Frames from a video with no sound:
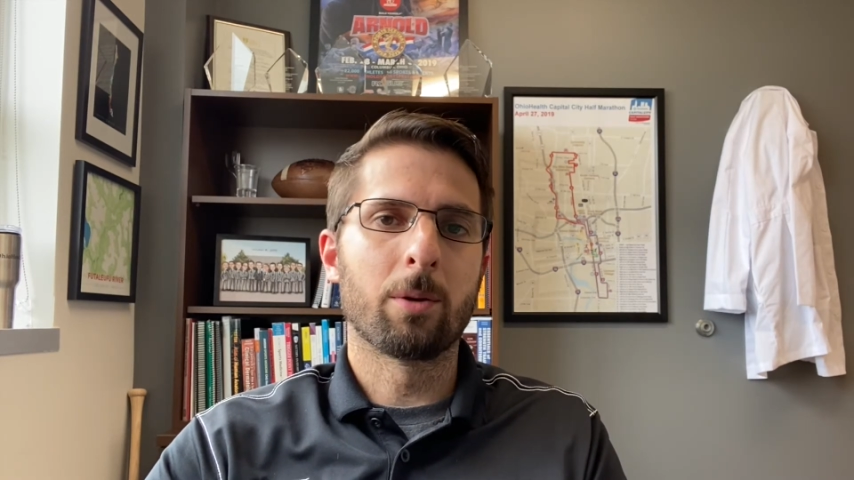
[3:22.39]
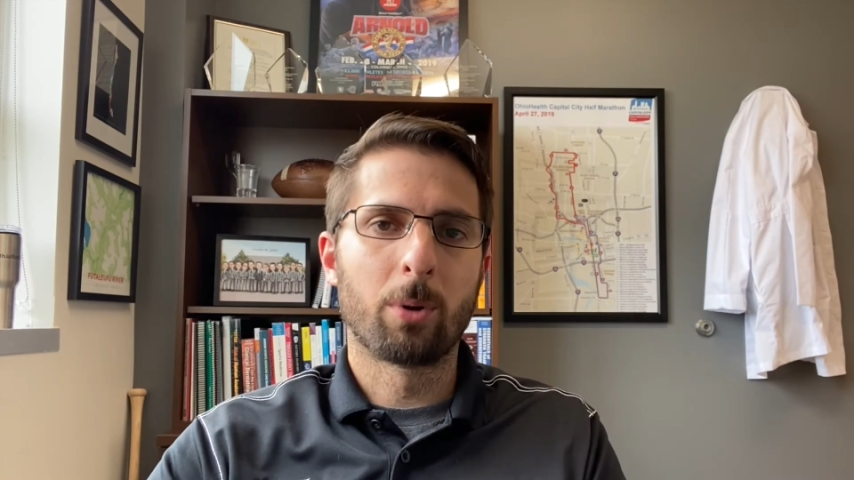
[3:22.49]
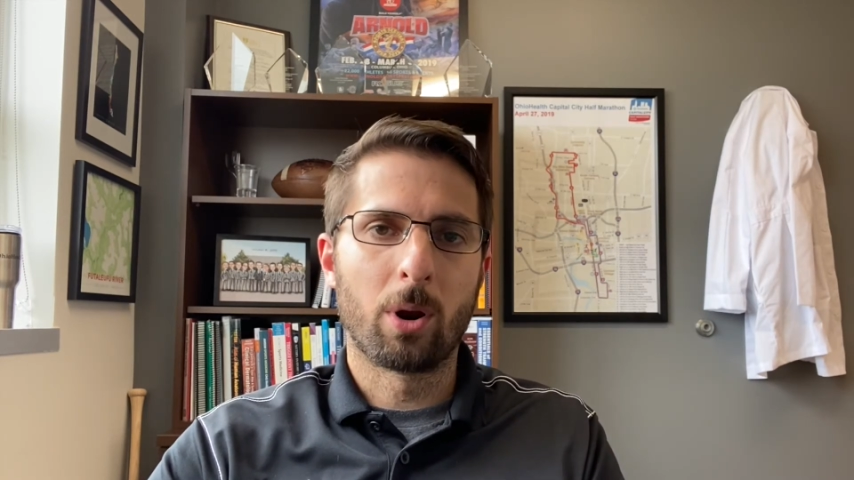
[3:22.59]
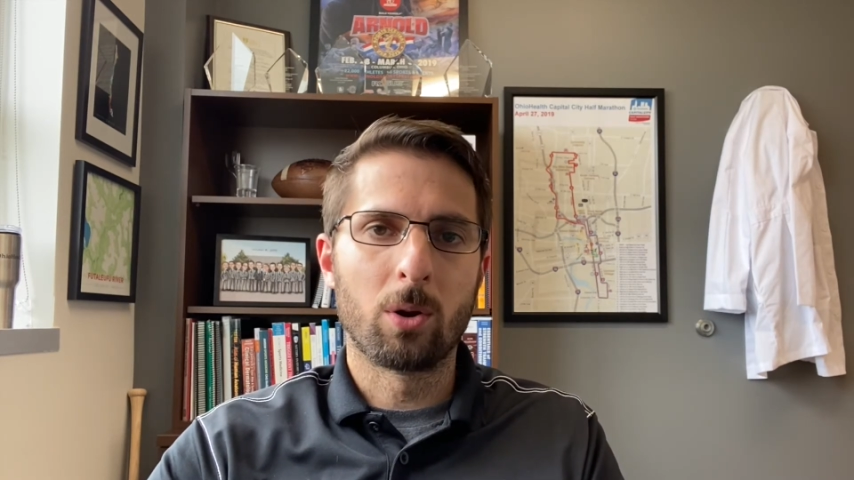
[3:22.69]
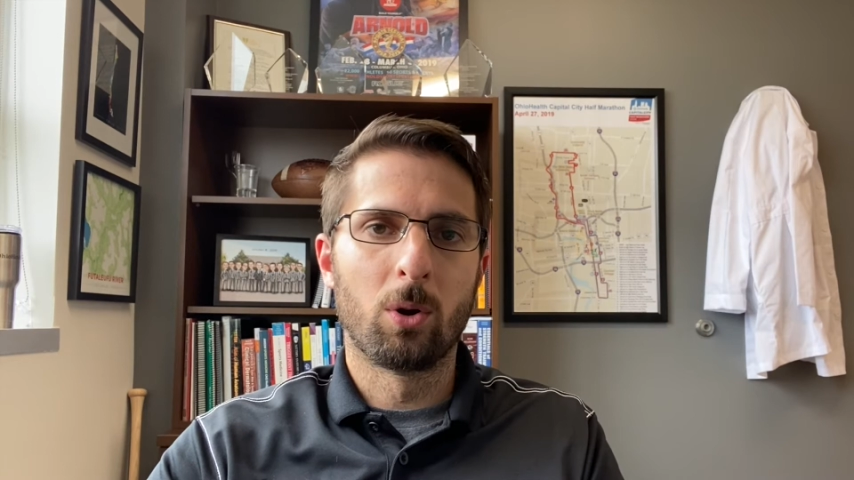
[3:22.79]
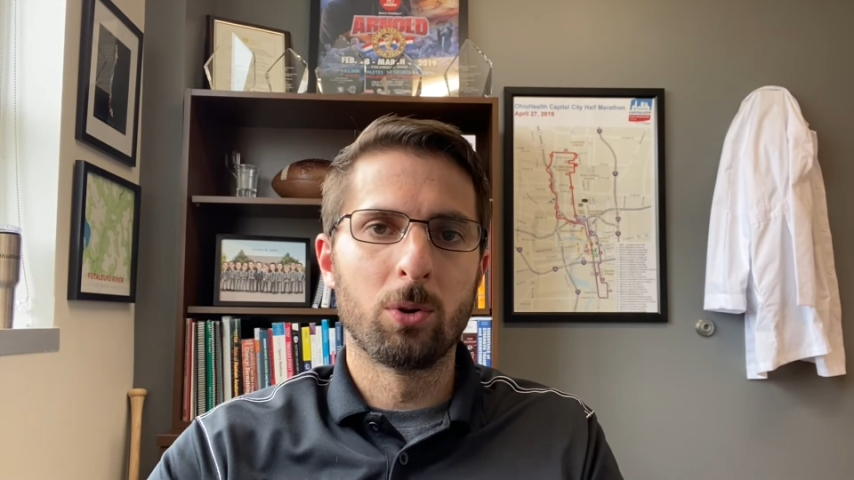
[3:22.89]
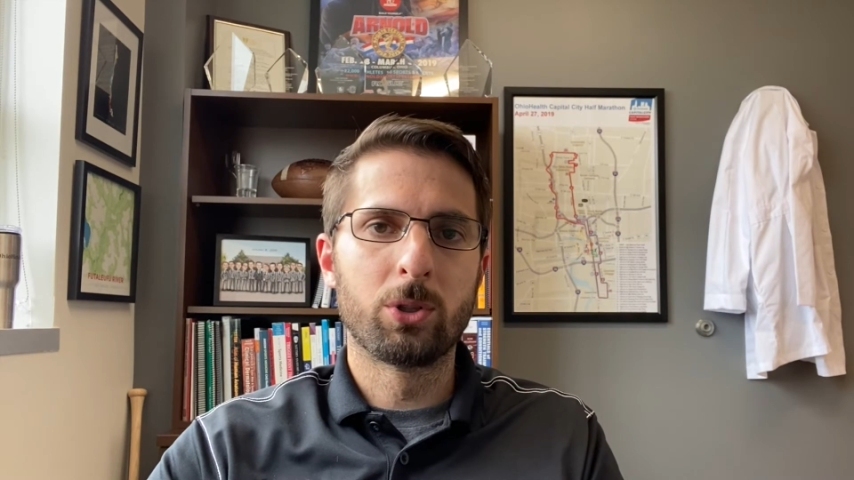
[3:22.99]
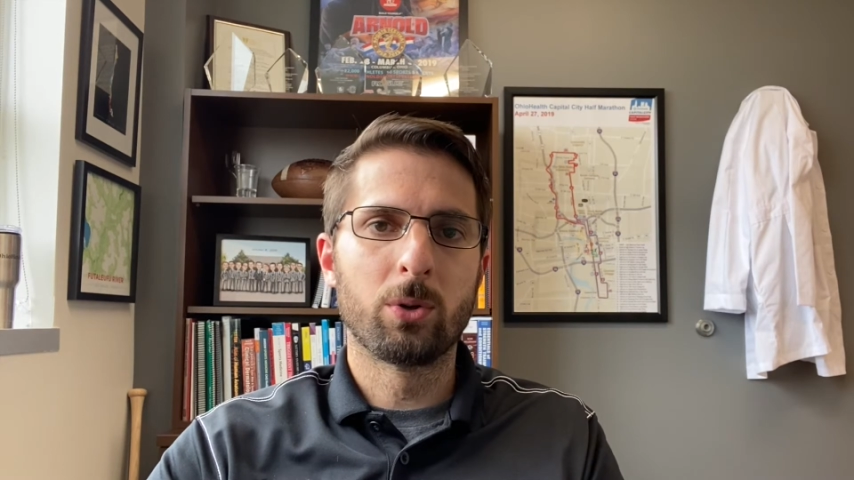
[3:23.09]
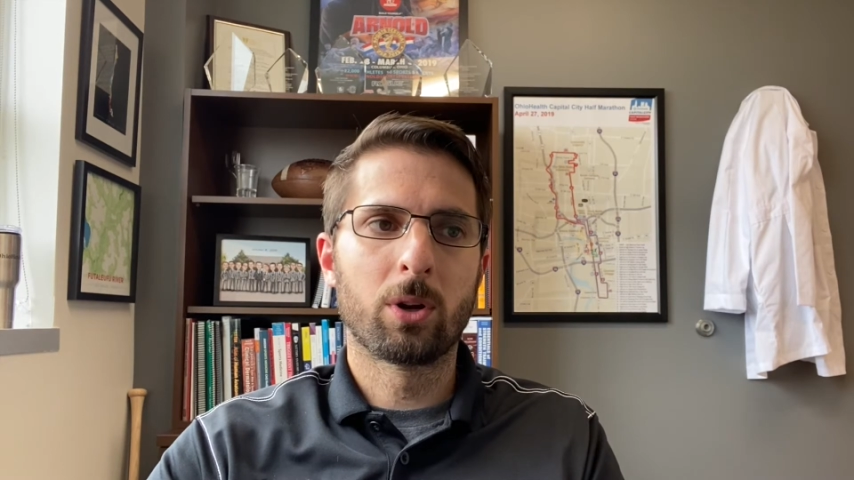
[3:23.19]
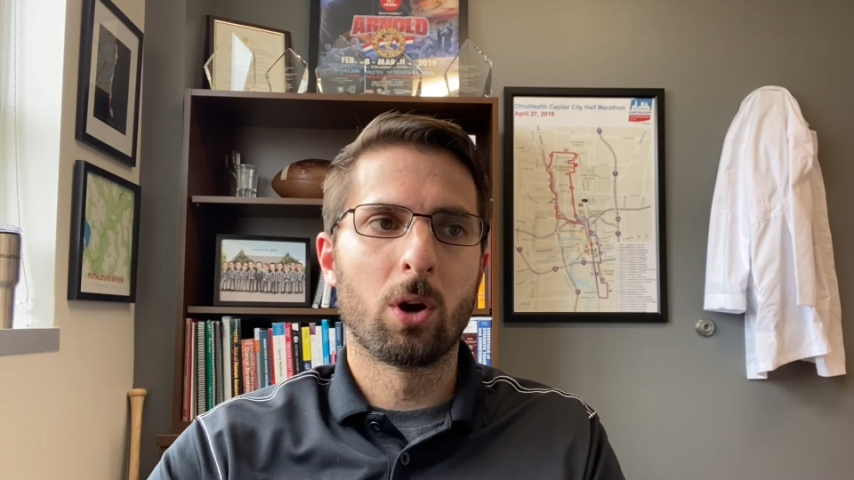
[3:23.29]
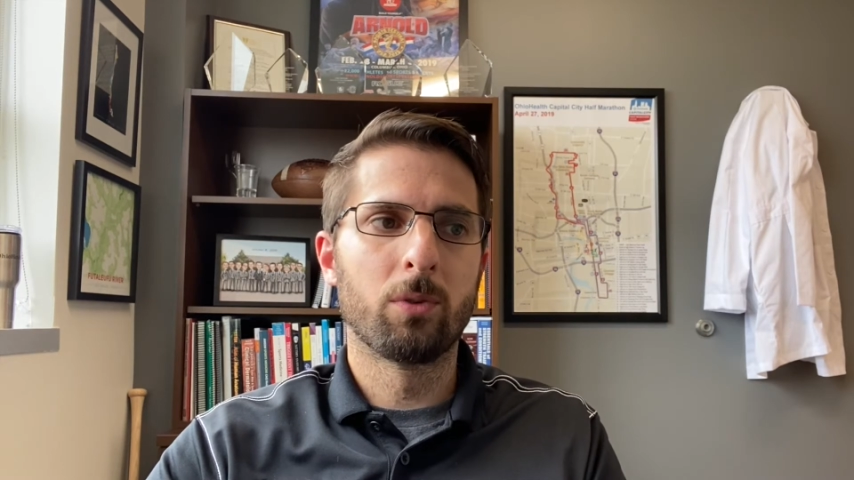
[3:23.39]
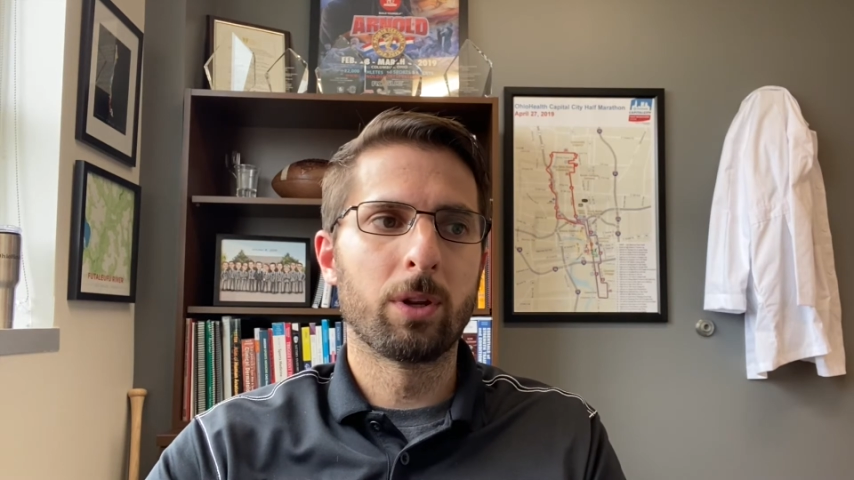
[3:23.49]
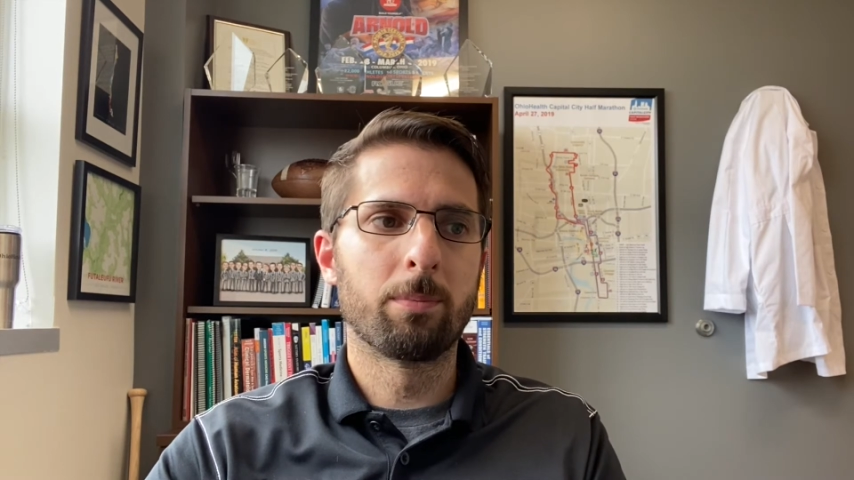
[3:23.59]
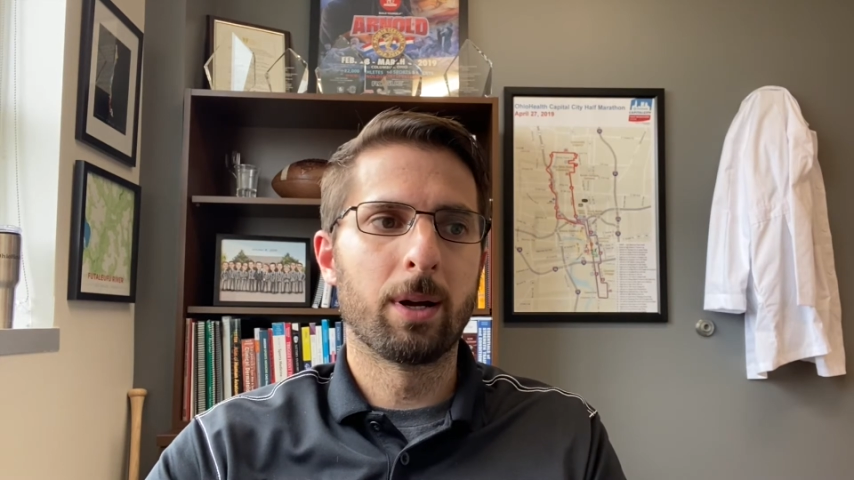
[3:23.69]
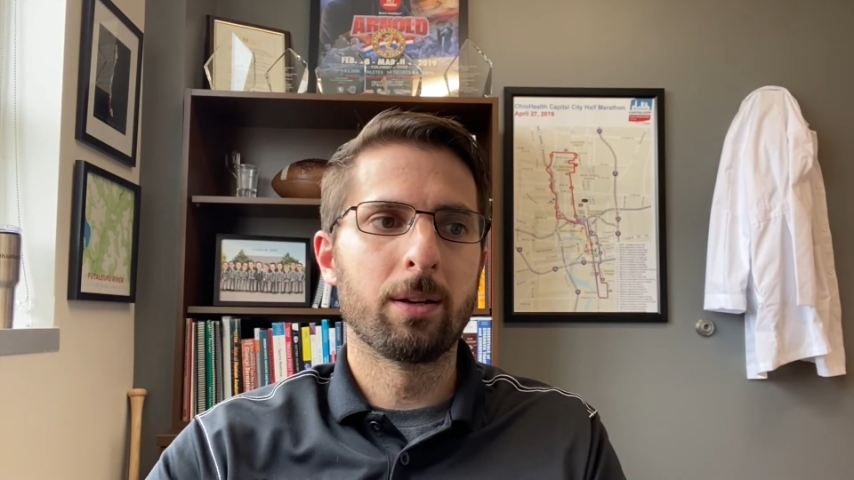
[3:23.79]
of put on hold due to
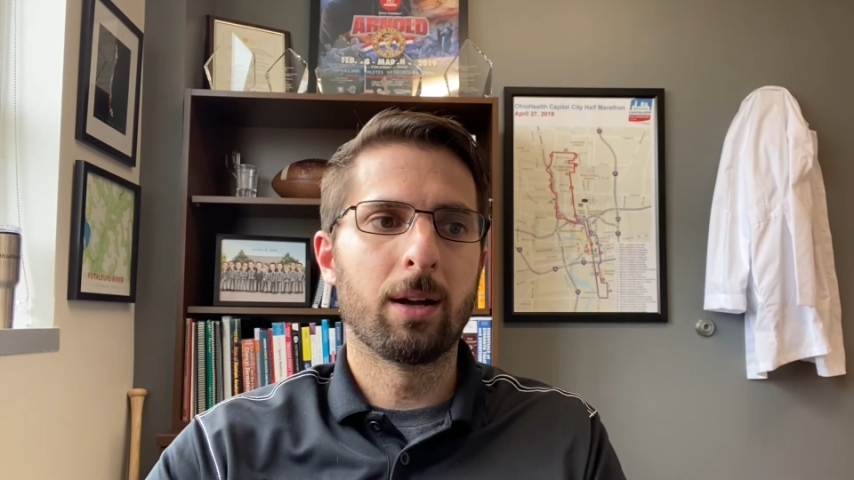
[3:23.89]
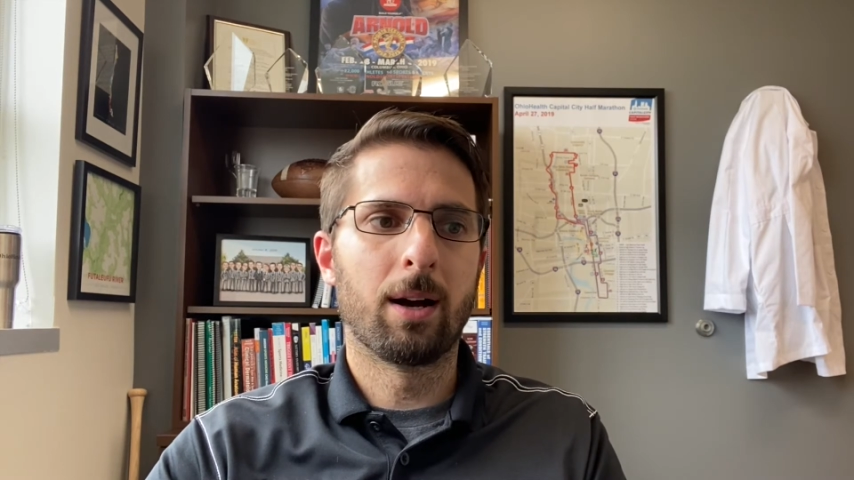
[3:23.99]
COVID, but